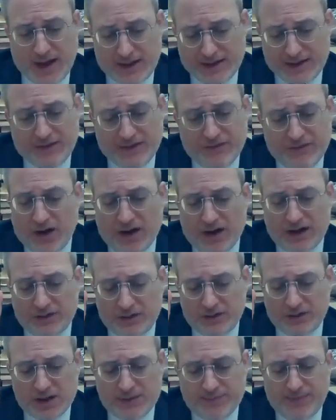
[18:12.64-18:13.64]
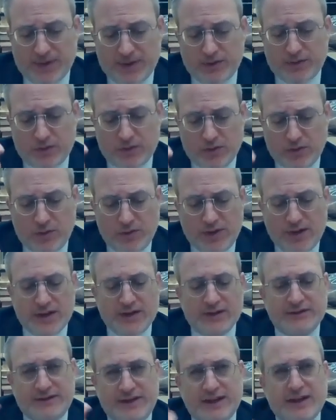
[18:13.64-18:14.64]
And therefore, HaKadosh Baruch
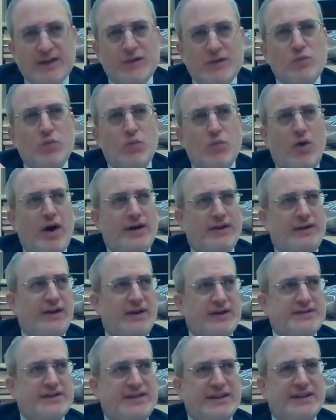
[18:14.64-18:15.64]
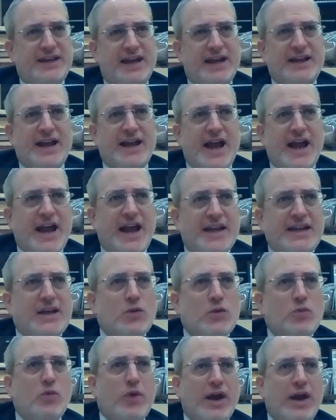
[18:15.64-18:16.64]
Hu didn't want us to get
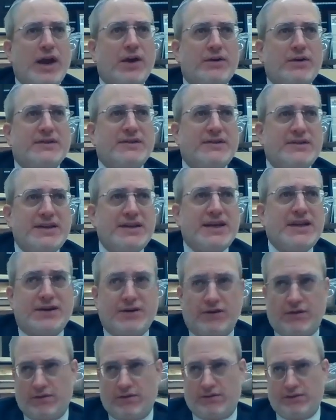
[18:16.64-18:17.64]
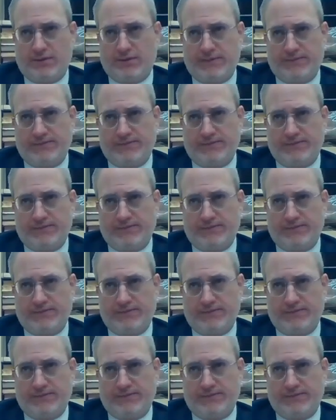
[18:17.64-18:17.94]
anywhere near